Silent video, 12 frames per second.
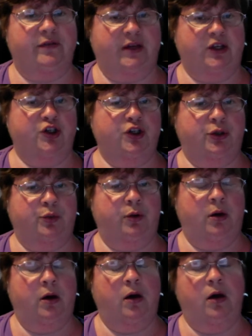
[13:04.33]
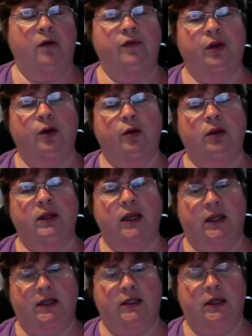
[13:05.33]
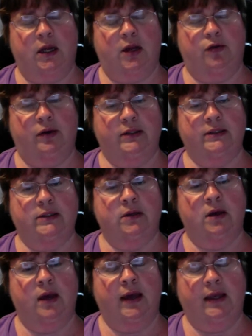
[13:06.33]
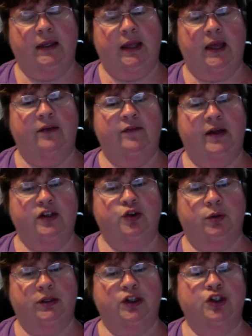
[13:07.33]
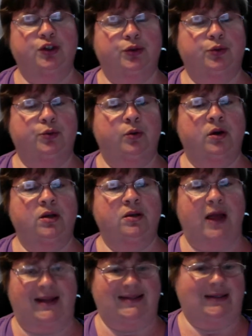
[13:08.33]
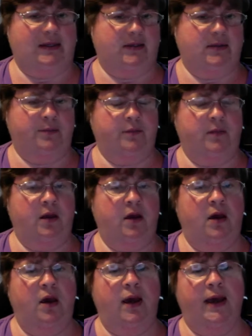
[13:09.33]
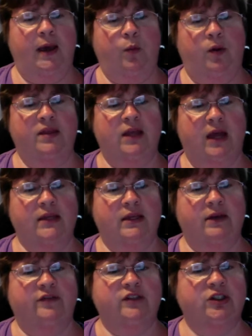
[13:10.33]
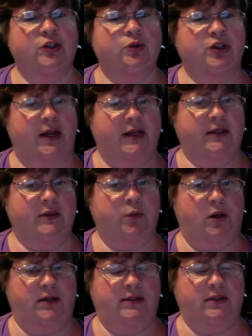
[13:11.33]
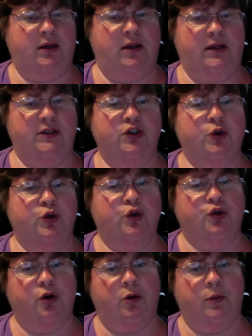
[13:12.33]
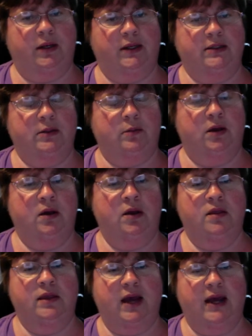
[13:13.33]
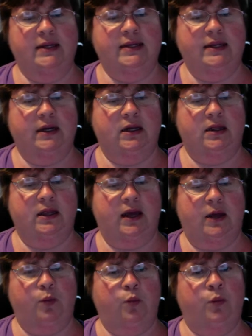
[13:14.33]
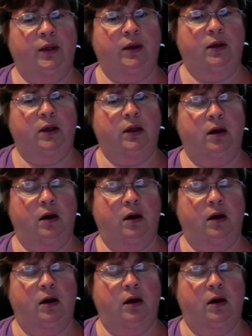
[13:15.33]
issue of the early 1900s and led eventually to Nazism. And what the idea of the eugenics is social Darwinism. The idea that we,